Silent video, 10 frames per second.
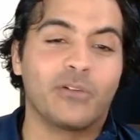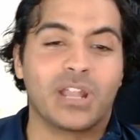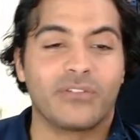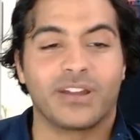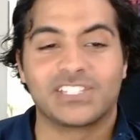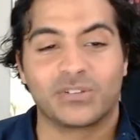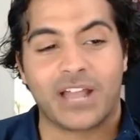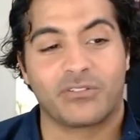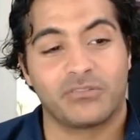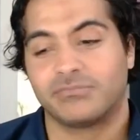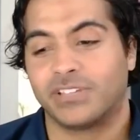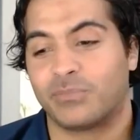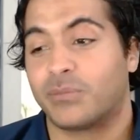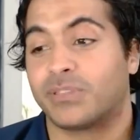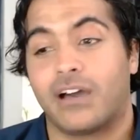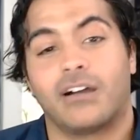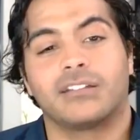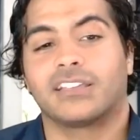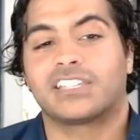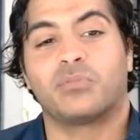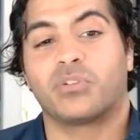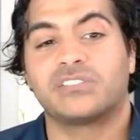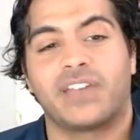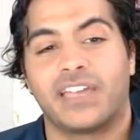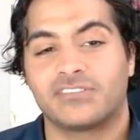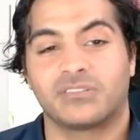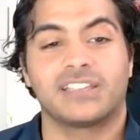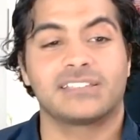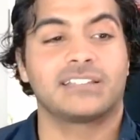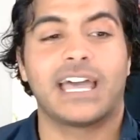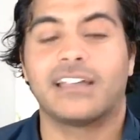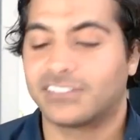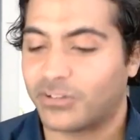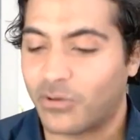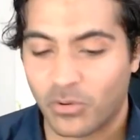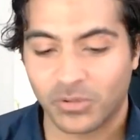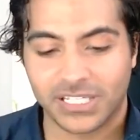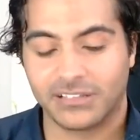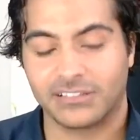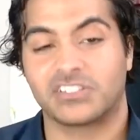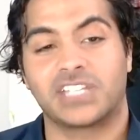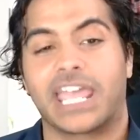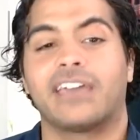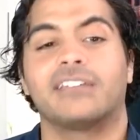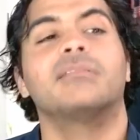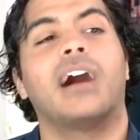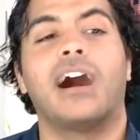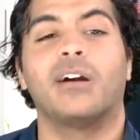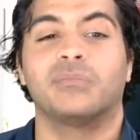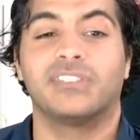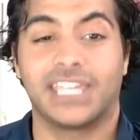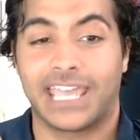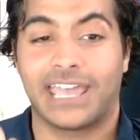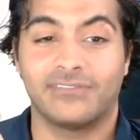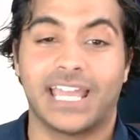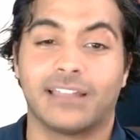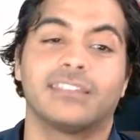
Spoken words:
whenever I interact with, people that aren't like sports fans or things like that, totally understand. They have that